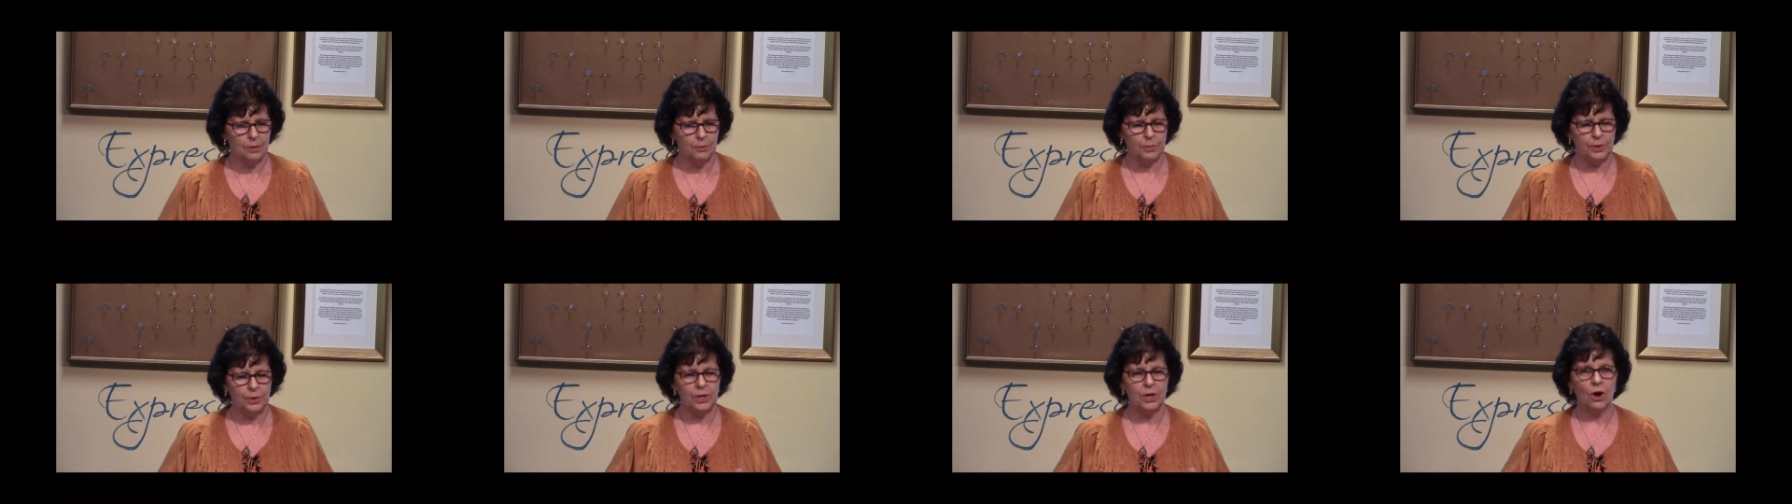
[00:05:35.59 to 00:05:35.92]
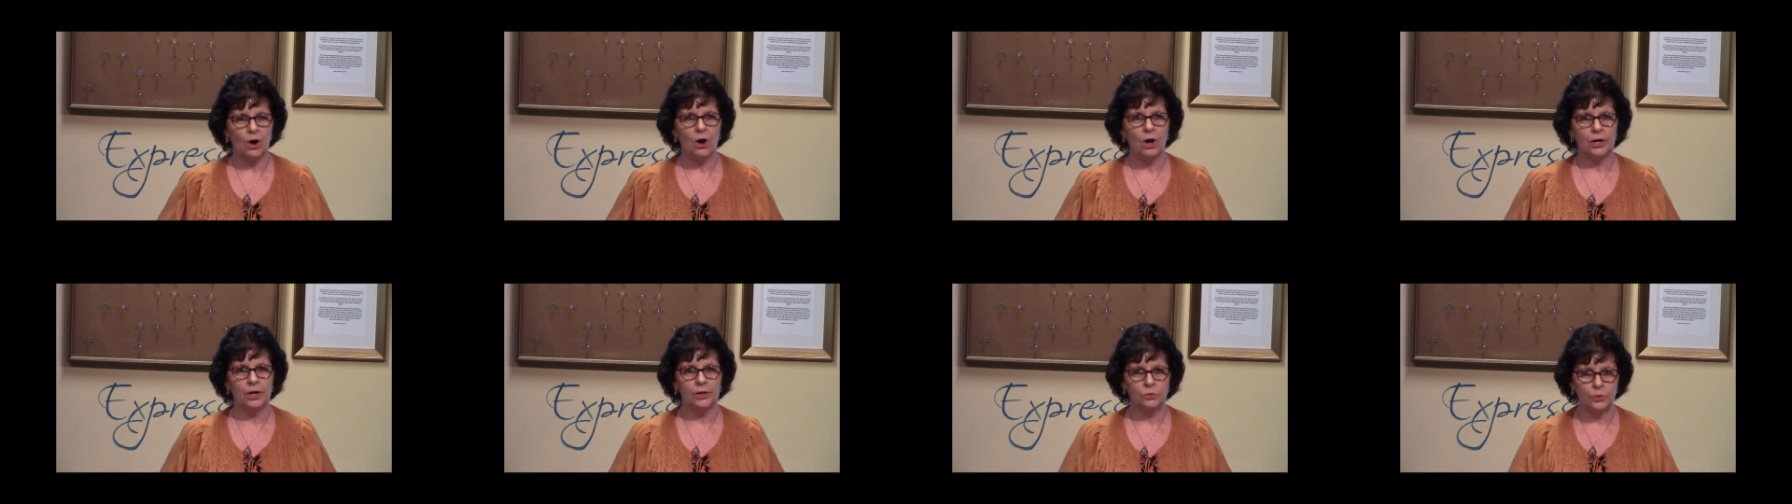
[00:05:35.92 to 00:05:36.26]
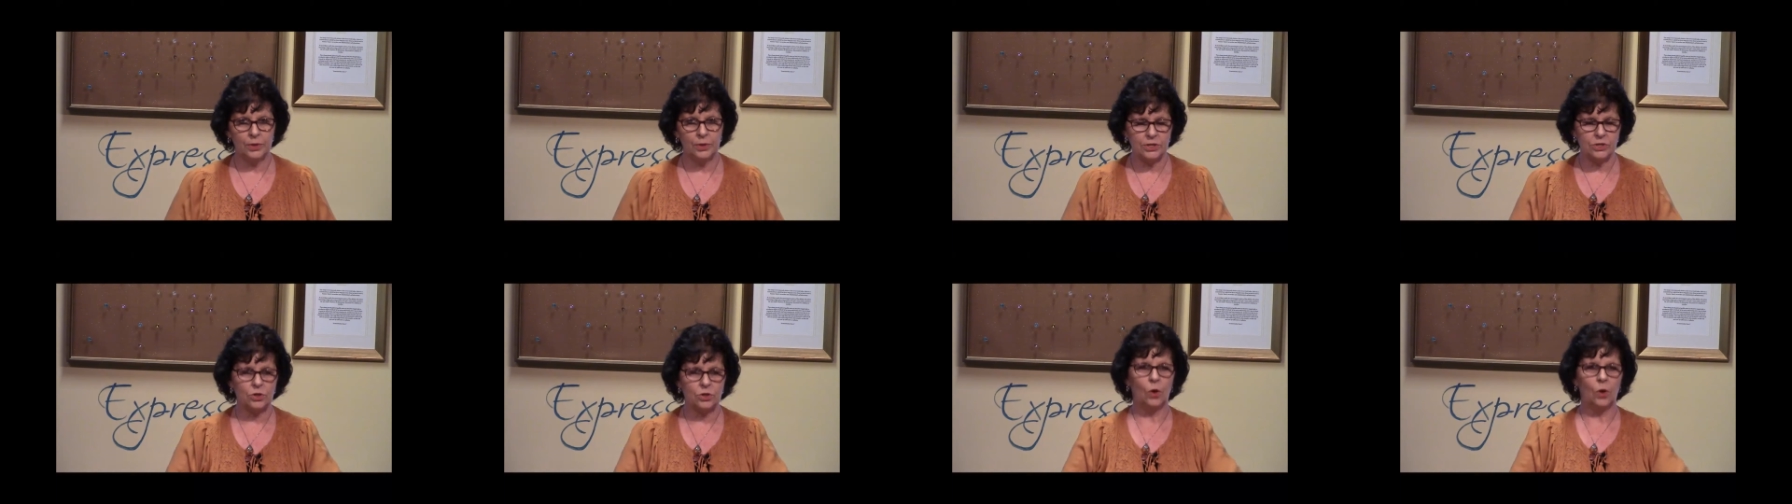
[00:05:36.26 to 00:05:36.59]
beyond
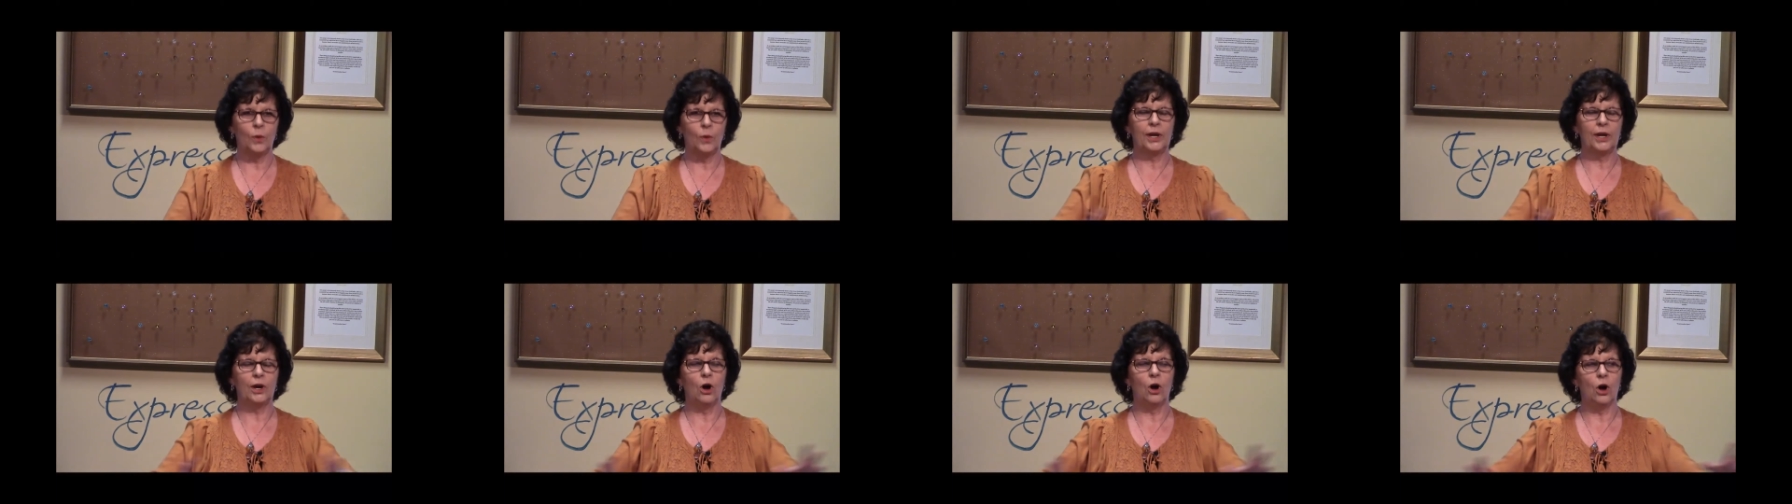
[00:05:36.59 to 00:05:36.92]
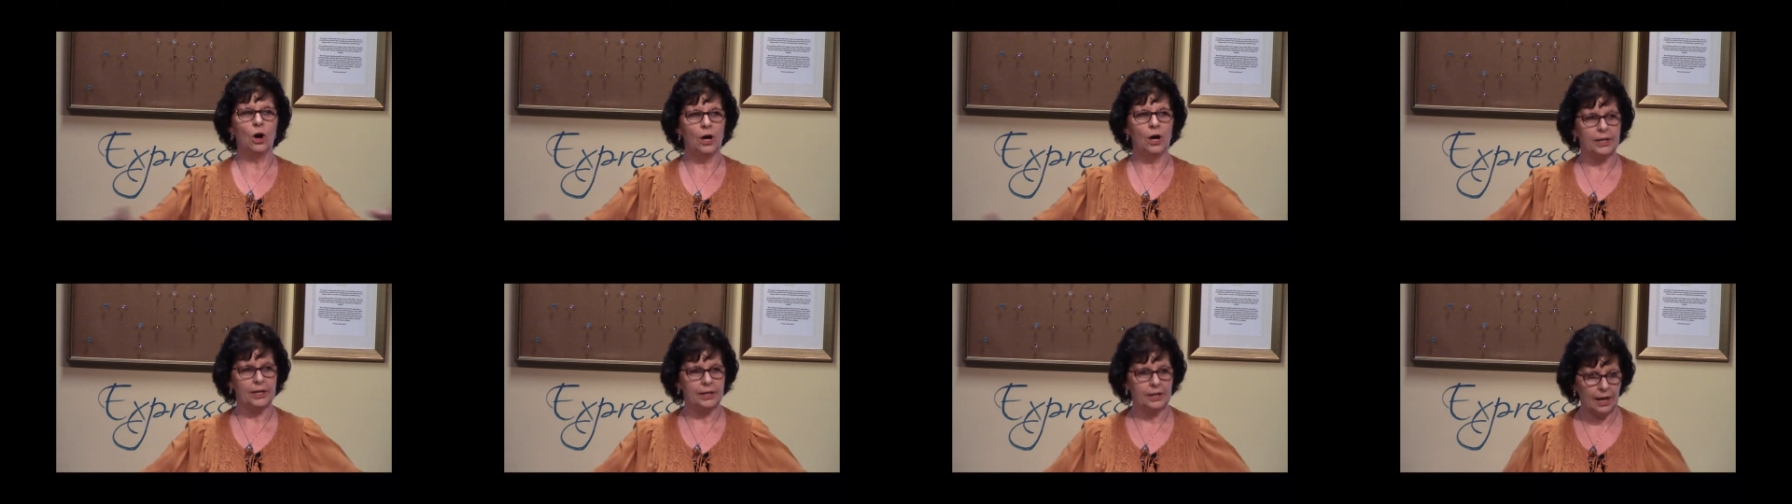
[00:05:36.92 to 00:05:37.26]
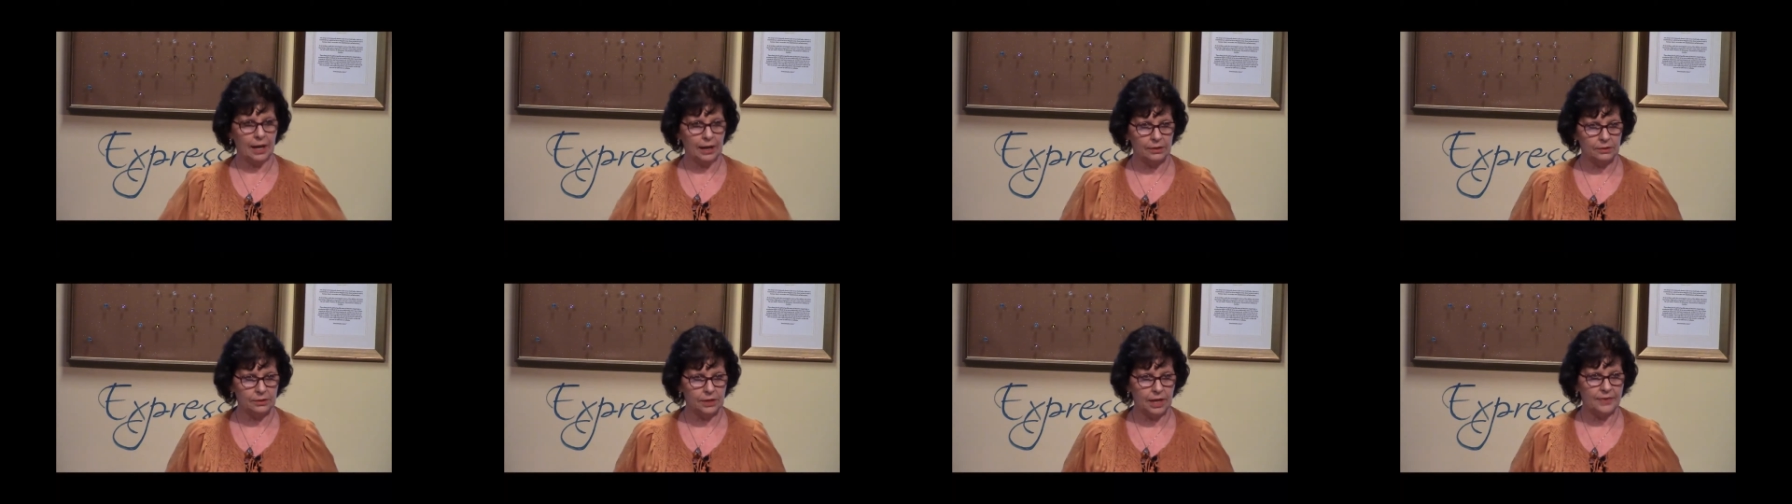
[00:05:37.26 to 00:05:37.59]
what's going on
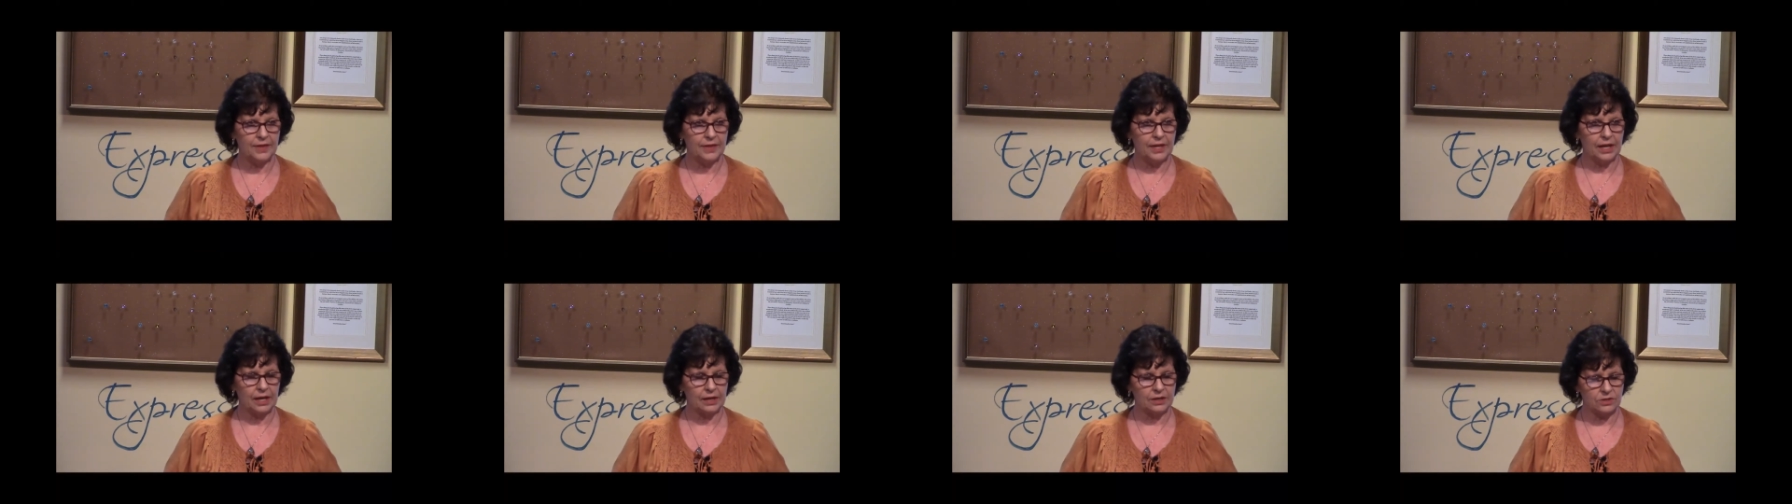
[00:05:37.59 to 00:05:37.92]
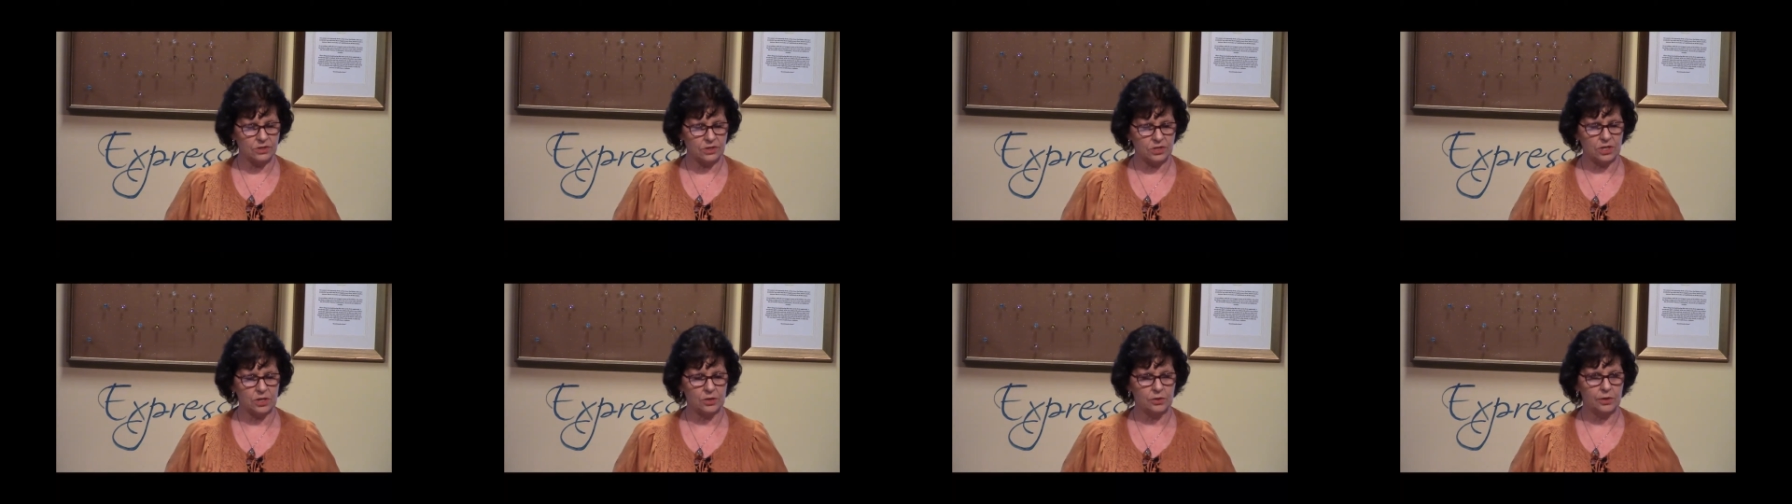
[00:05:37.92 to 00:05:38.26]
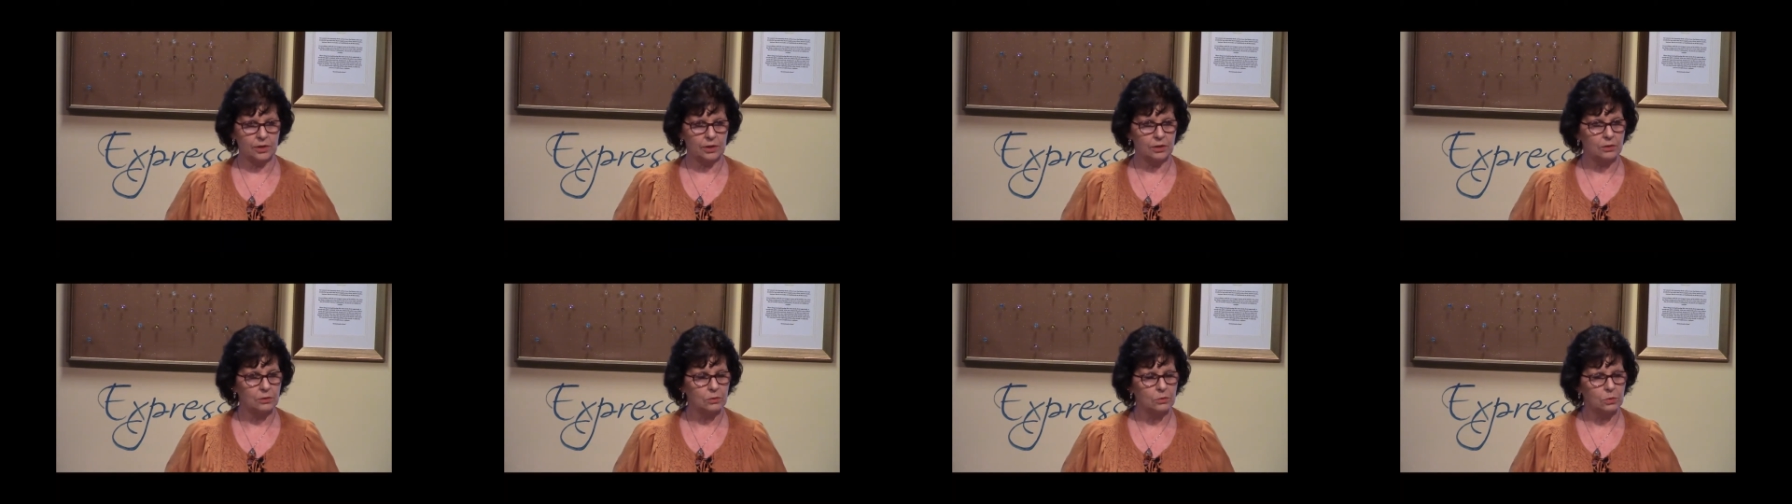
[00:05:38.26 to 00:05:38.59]
in the
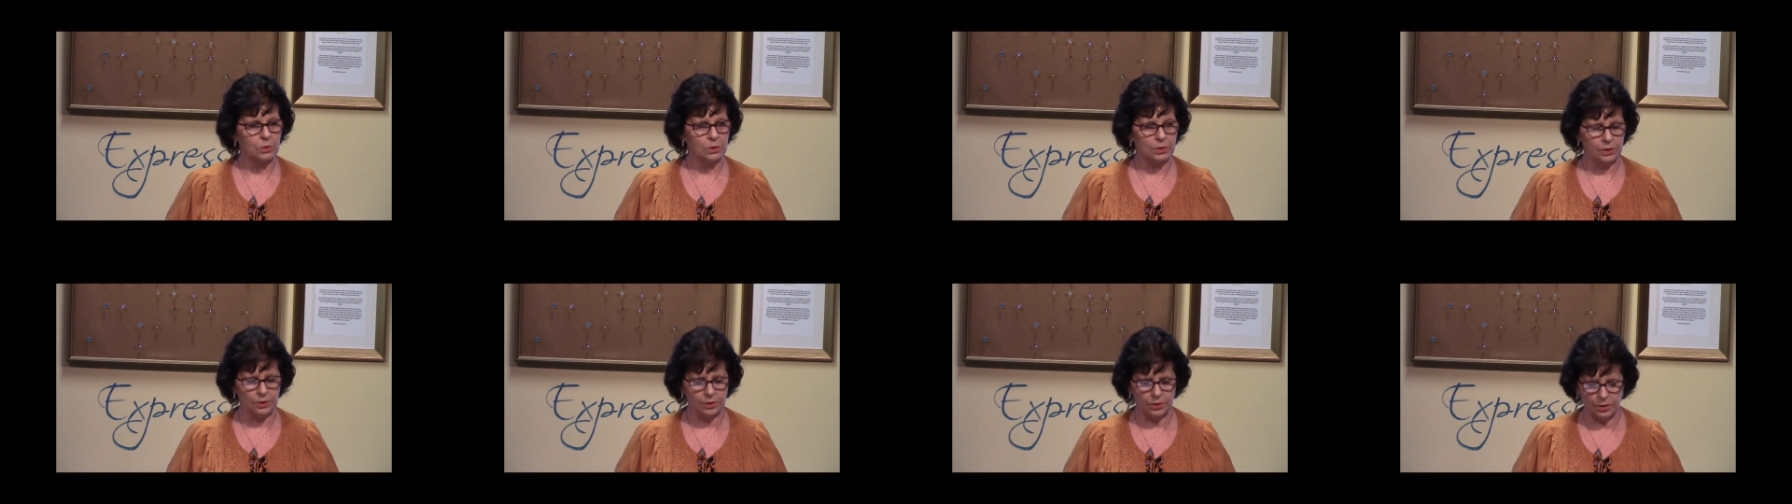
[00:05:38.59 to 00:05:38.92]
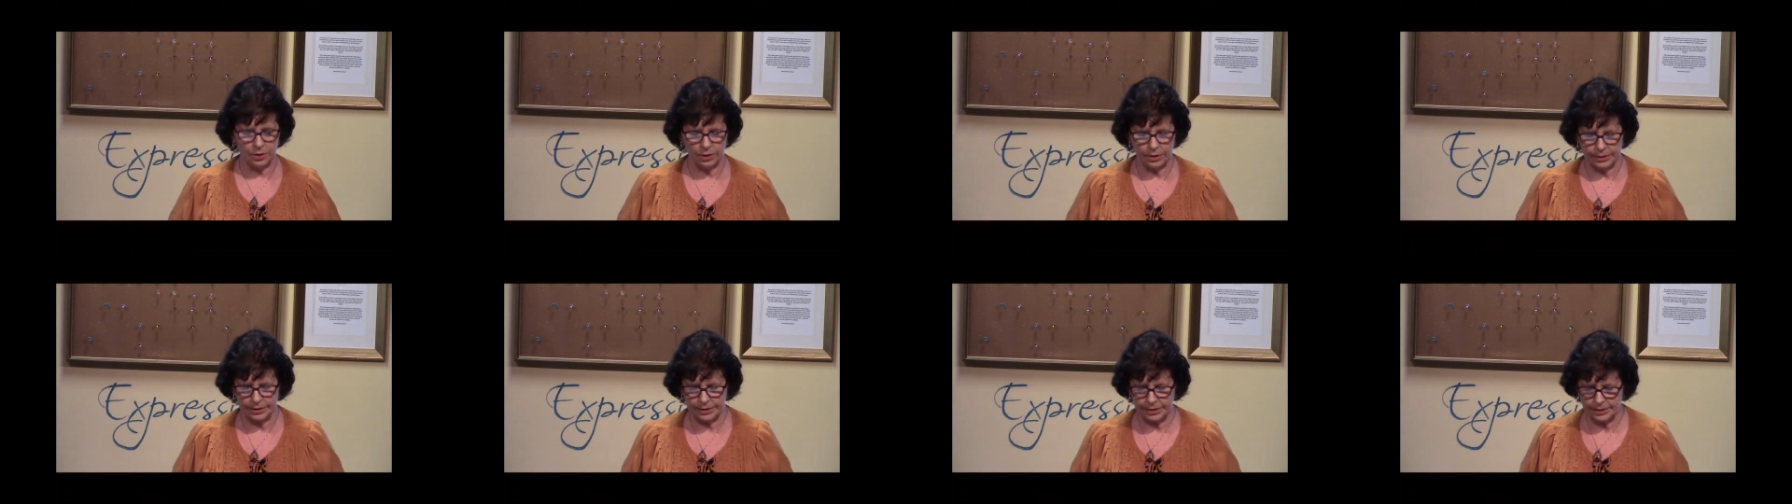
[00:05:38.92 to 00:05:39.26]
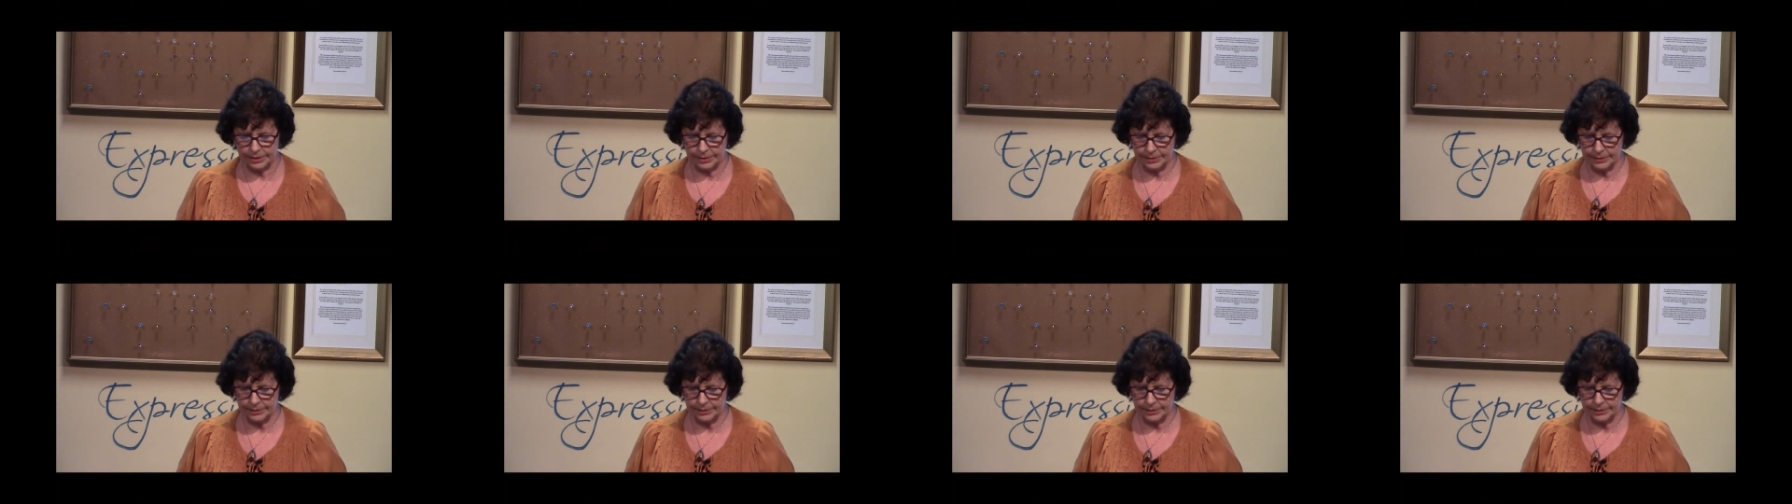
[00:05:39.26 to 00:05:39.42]
exterior world.